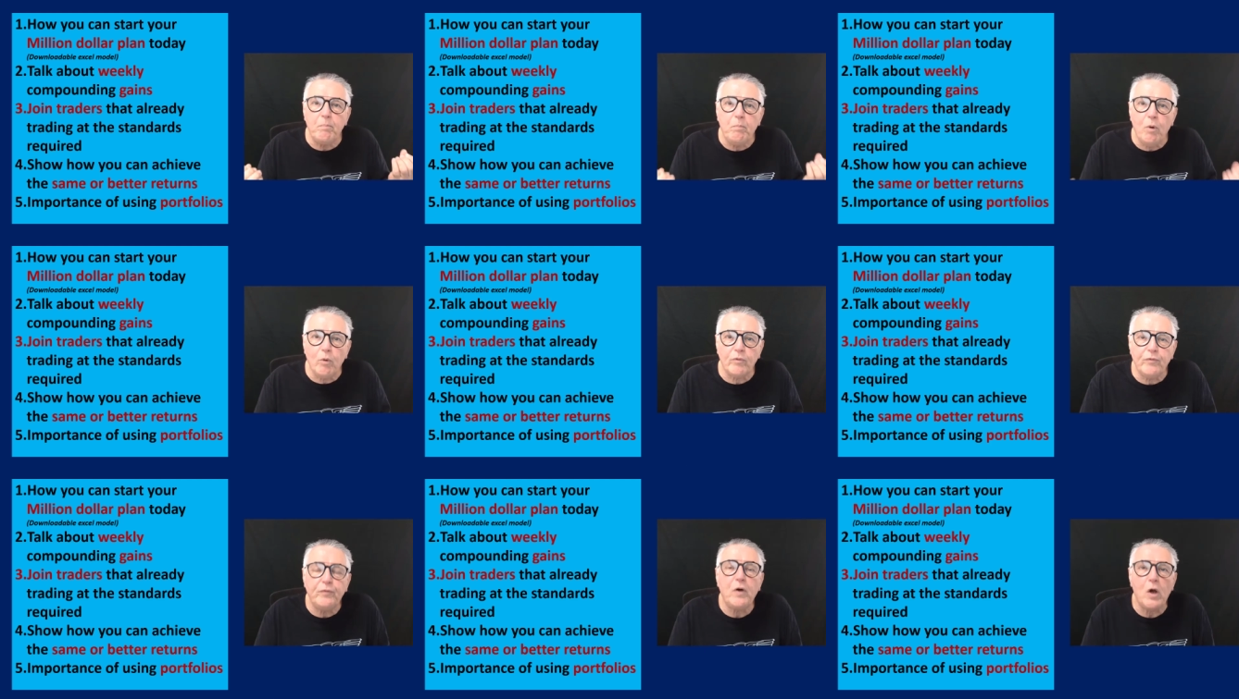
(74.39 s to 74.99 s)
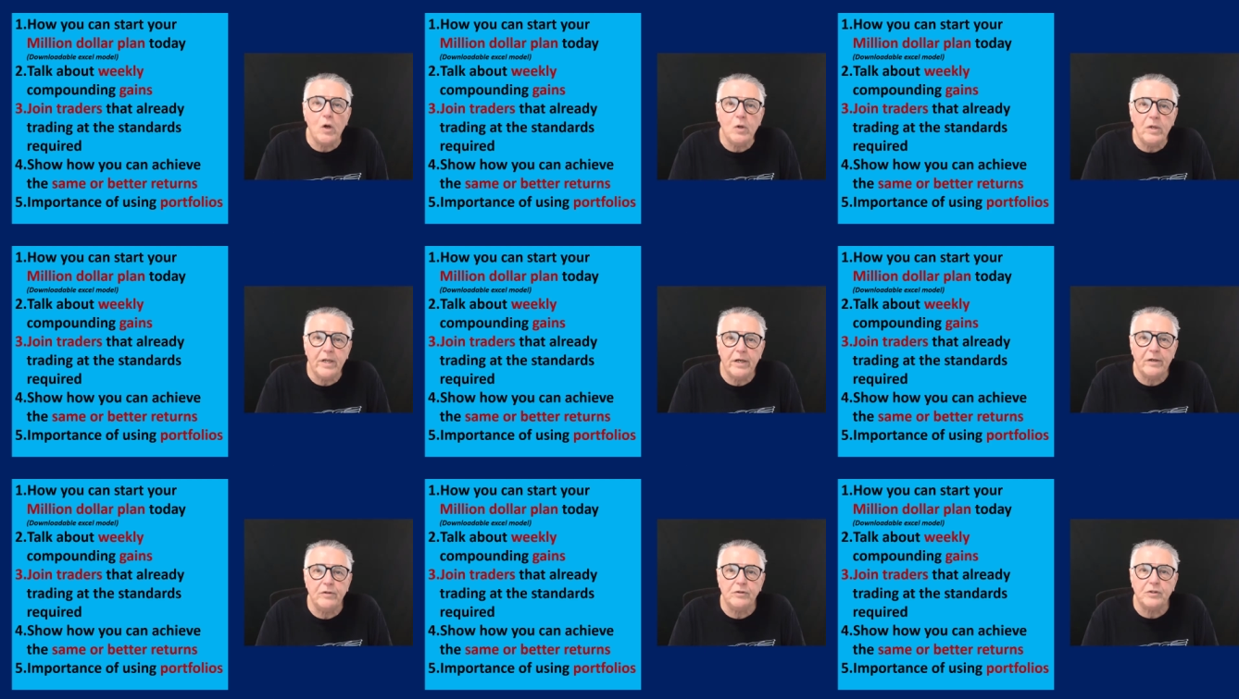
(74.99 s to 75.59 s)

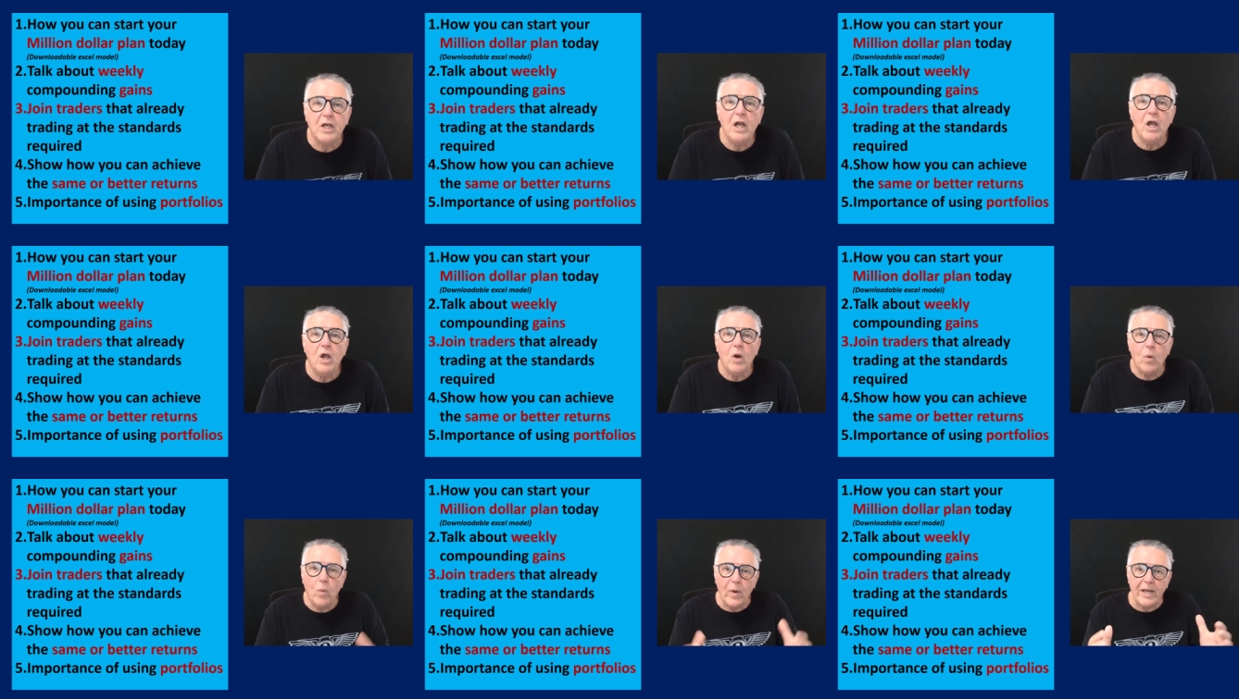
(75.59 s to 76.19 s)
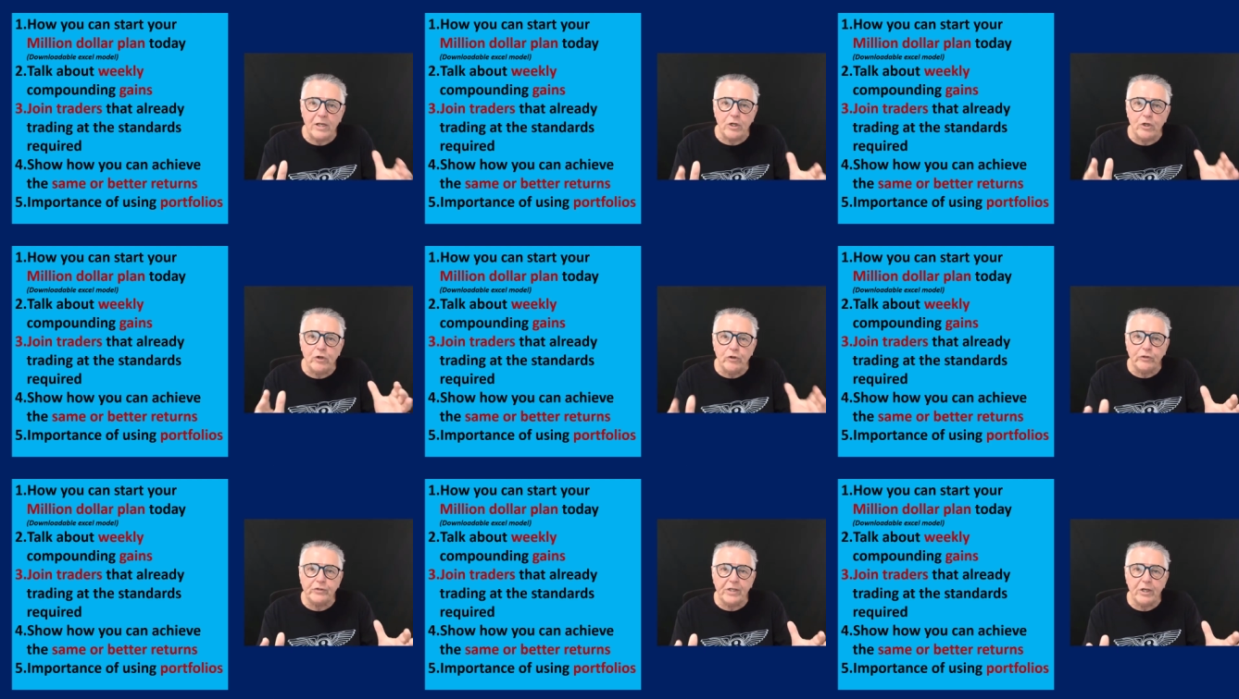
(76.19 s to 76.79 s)
portfolios when
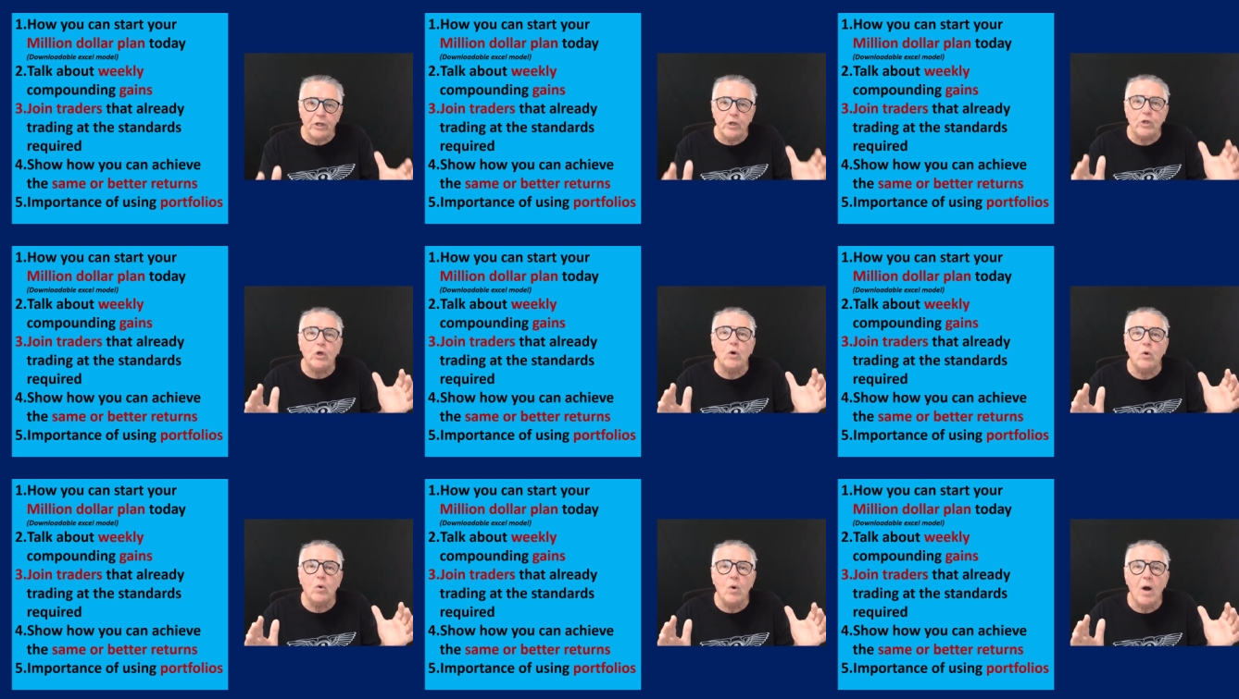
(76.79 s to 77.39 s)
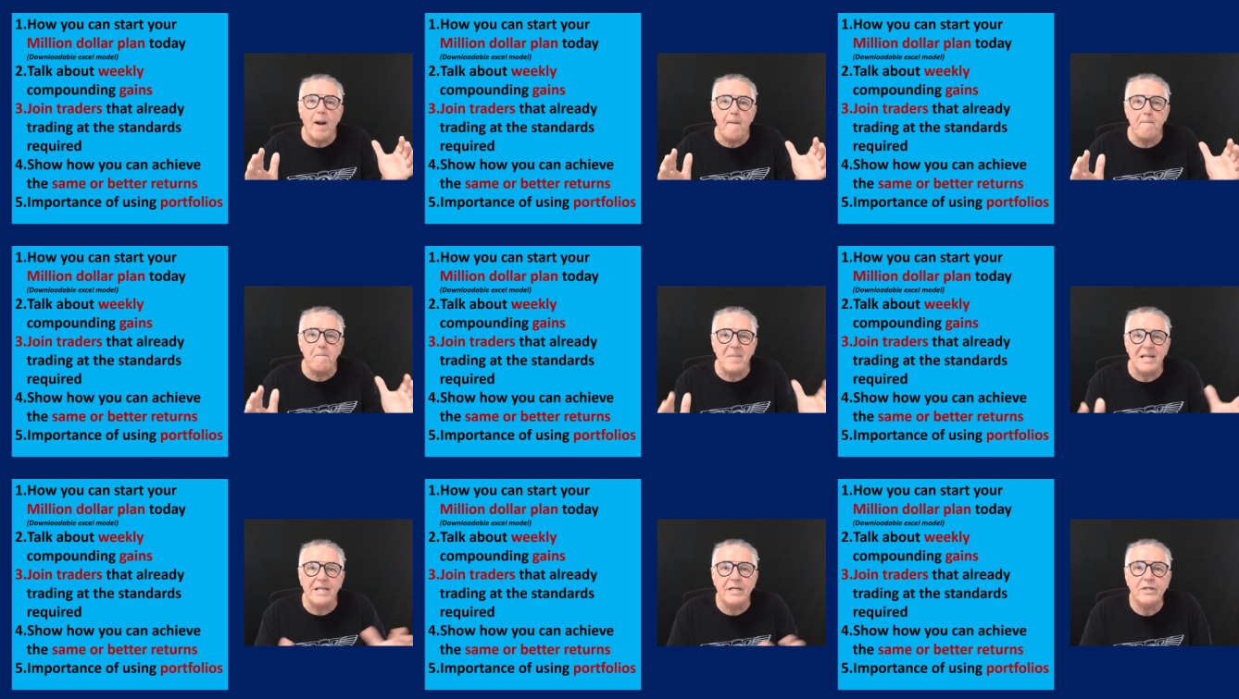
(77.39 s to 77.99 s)
using your
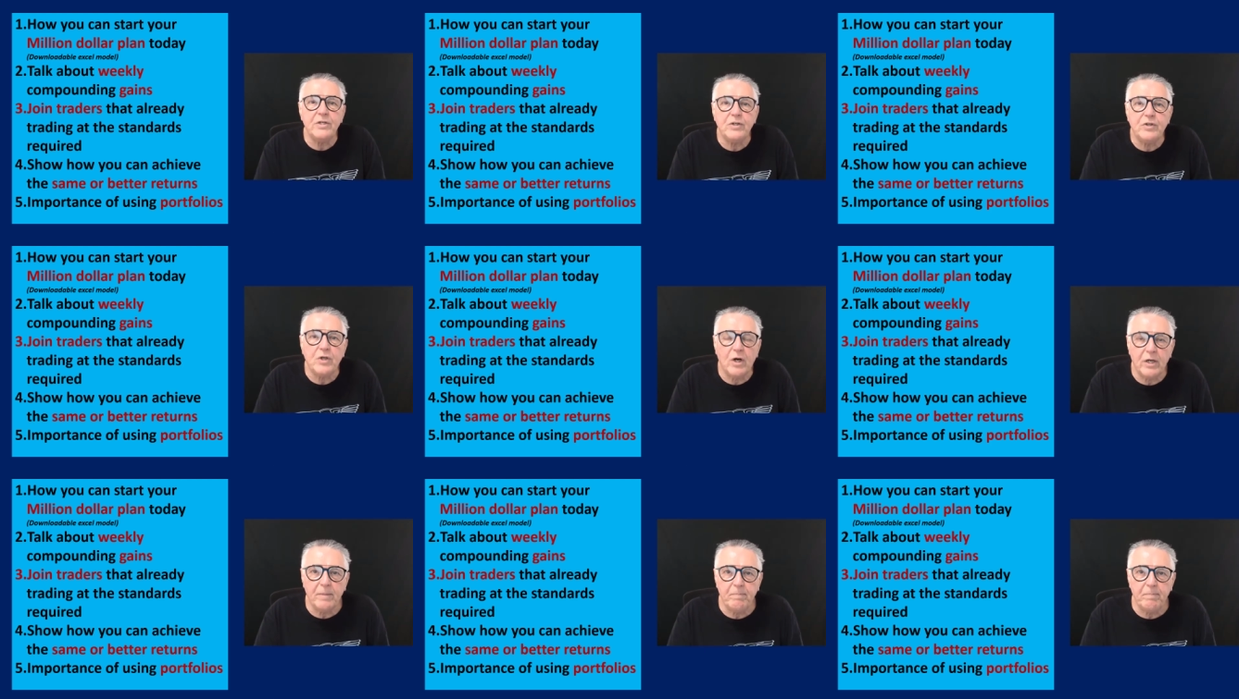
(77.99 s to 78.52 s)
million dollar